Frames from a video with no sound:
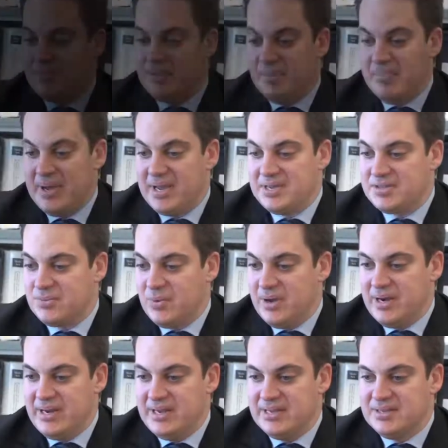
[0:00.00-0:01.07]
The biggest
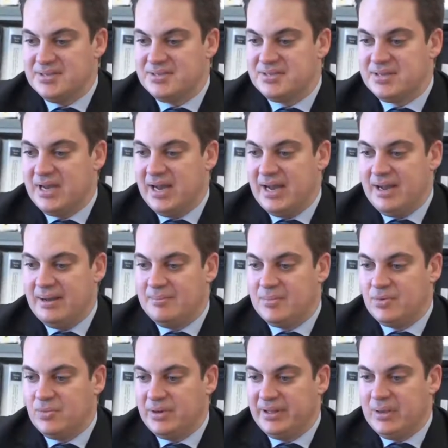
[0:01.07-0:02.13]
one is
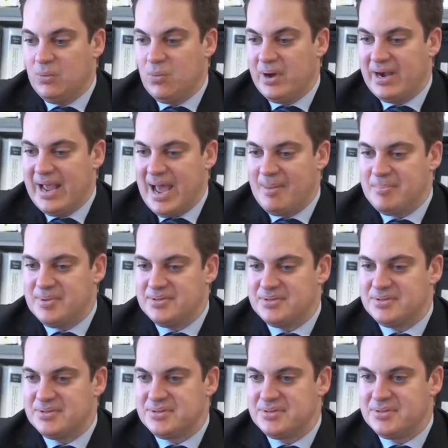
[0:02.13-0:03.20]
really what
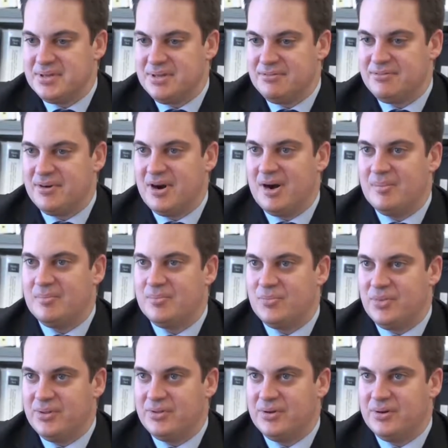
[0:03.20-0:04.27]
happens to the
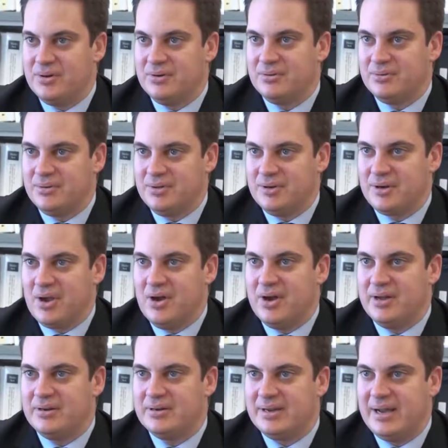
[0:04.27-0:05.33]
farm when they're
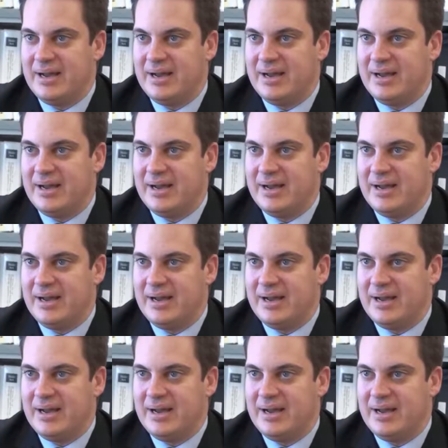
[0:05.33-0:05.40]
gone,